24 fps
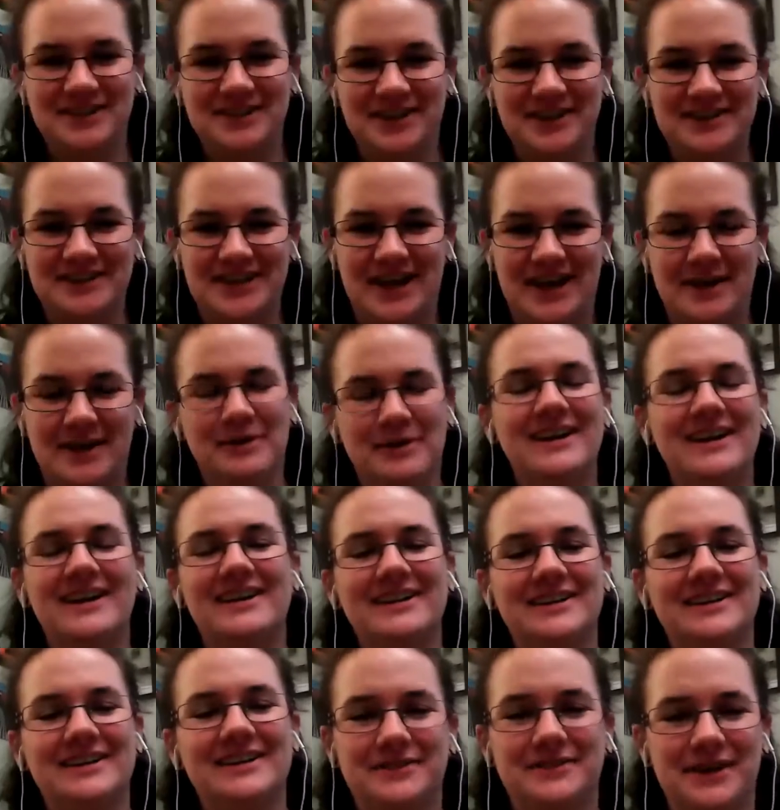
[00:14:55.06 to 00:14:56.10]
all the time, well,
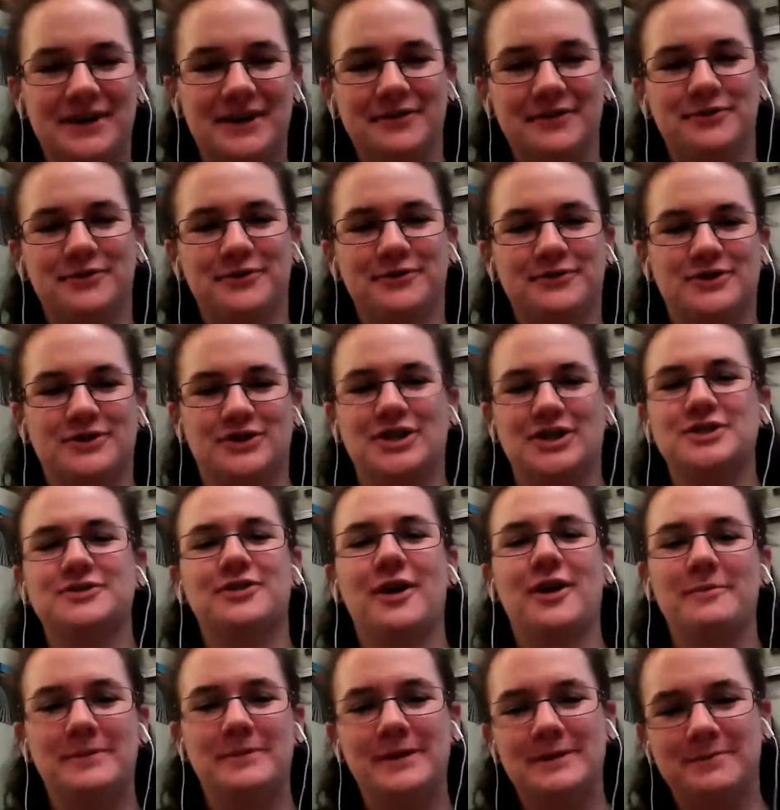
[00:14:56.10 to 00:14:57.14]
if if church
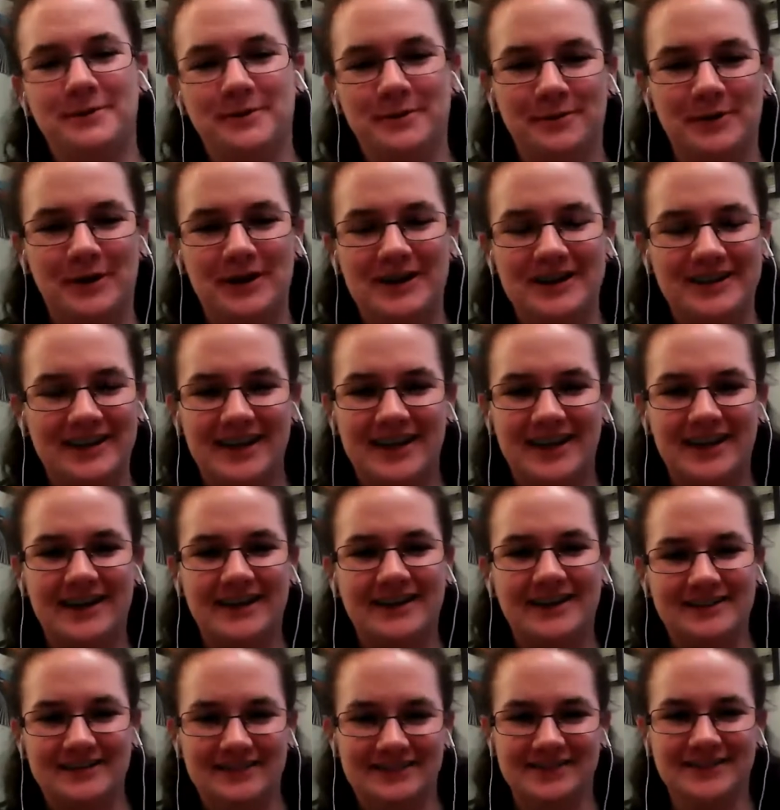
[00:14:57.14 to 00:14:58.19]
all people weren't
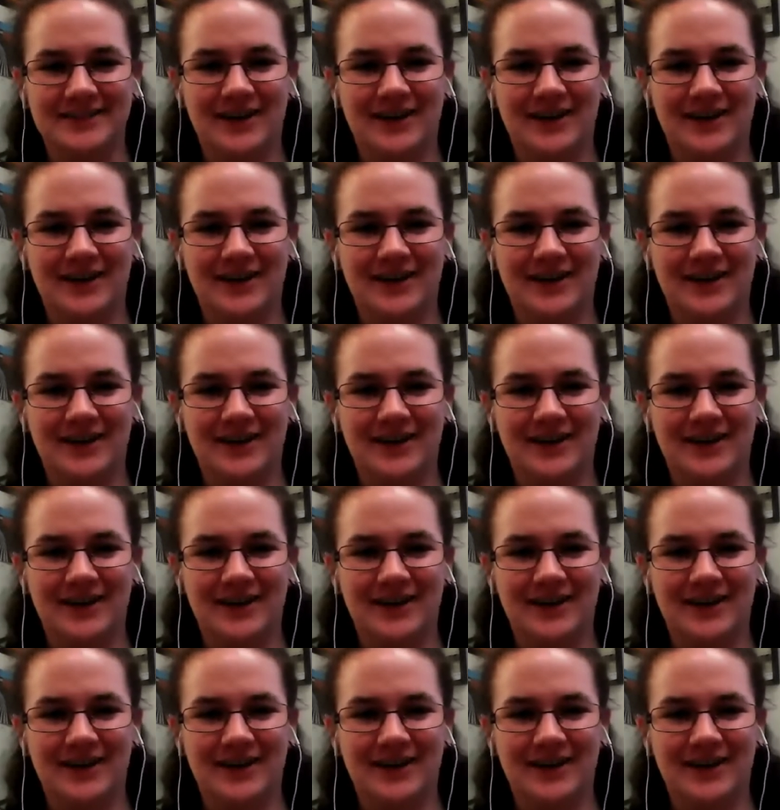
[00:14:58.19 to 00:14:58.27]
there,